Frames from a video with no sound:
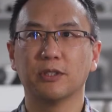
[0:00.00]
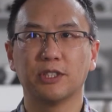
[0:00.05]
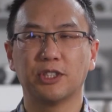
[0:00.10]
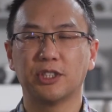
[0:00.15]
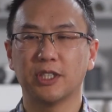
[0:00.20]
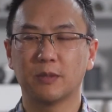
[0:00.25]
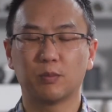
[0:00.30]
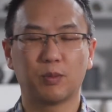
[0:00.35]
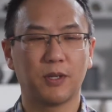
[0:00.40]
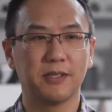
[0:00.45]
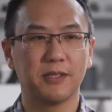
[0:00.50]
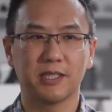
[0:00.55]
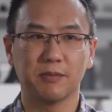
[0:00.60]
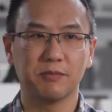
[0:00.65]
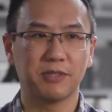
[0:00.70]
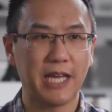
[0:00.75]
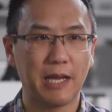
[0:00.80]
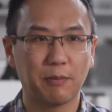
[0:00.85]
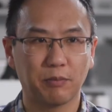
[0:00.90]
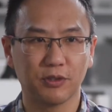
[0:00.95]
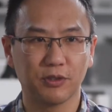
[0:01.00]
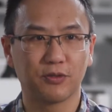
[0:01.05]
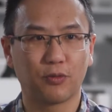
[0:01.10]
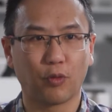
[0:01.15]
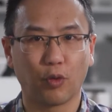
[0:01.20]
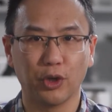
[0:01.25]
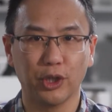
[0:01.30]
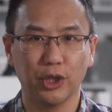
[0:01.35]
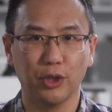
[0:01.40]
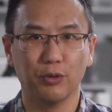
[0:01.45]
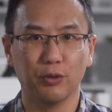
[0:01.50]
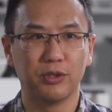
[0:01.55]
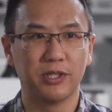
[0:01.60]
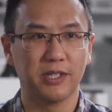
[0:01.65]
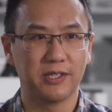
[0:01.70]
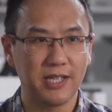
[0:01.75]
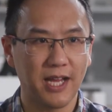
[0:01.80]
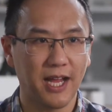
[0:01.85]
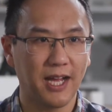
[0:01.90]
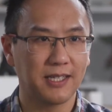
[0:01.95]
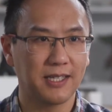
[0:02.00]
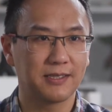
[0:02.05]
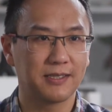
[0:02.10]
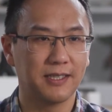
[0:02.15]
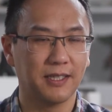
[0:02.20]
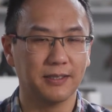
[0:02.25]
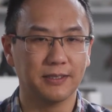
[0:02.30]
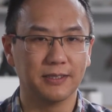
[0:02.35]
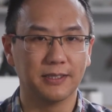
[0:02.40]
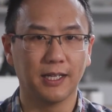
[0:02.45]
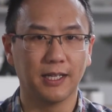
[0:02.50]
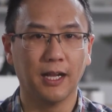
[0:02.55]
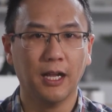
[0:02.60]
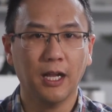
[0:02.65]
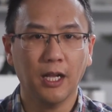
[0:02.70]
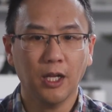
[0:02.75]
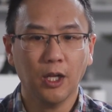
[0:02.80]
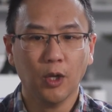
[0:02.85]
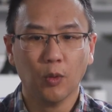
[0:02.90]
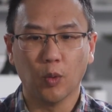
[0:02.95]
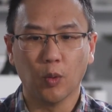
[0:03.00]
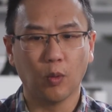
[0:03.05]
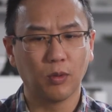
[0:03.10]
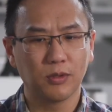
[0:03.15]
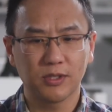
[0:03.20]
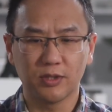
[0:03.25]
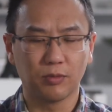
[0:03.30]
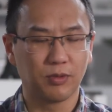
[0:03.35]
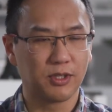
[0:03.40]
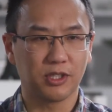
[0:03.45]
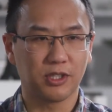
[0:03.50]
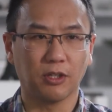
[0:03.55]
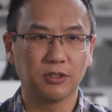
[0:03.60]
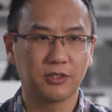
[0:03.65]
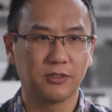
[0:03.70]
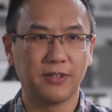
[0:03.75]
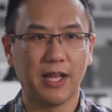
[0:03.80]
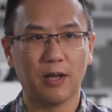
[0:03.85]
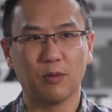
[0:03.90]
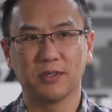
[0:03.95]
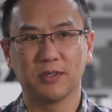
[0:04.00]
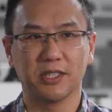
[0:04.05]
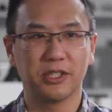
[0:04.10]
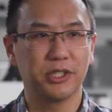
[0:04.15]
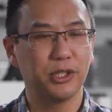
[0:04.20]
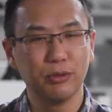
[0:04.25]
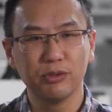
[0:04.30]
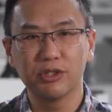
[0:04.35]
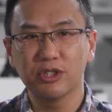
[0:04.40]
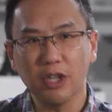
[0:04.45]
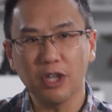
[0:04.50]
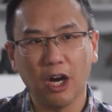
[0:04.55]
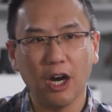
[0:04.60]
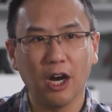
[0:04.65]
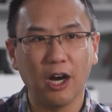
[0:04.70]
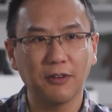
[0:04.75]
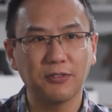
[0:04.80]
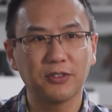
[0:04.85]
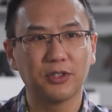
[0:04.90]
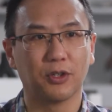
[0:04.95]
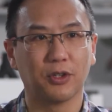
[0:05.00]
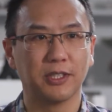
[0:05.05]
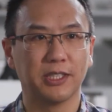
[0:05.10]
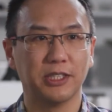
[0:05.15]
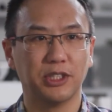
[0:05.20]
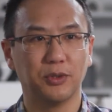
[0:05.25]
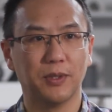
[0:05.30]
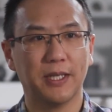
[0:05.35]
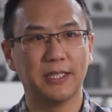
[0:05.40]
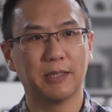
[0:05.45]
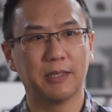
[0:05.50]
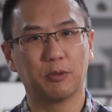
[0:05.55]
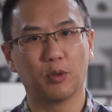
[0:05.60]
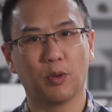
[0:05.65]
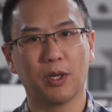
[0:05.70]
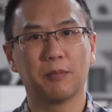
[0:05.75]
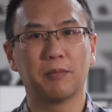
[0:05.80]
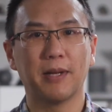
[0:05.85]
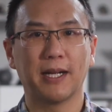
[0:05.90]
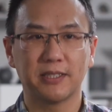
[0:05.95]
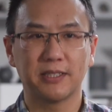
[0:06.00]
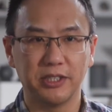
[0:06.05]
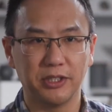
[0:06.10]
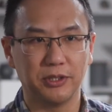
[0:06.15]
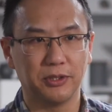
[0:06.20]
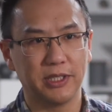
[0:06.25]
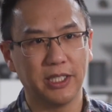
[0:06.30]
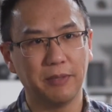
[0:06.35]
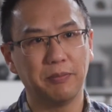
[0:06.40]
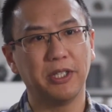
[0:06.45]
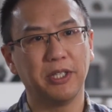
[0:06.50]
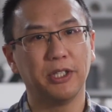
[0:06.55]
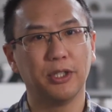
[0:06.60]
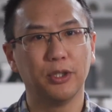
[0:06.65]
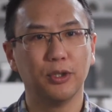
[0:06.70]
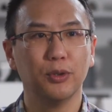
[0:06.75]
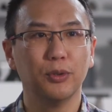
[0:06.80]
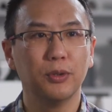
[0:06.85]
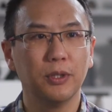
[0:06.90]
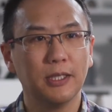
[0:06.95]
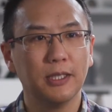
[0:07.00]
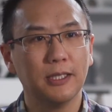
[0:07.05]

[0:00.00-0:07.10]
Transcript: to just print some samples for you to test. And what was the result of that? Was it too soft, or did you end up going back to TPU?